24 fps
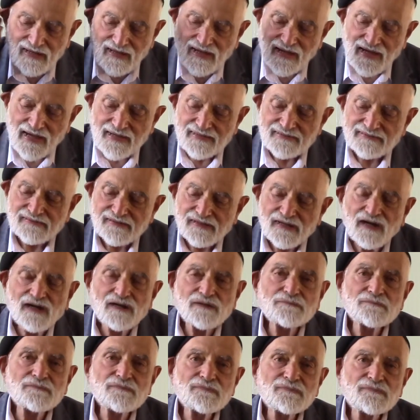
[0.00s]
has
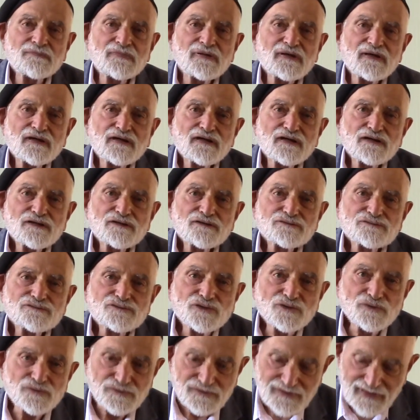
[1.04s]
come
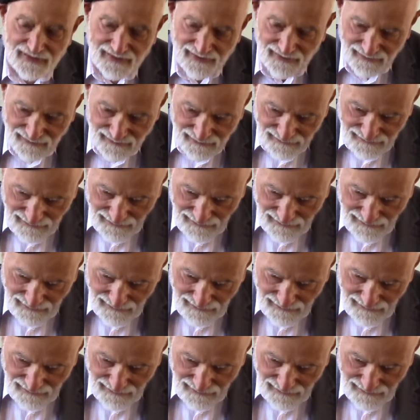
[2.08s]
to tell.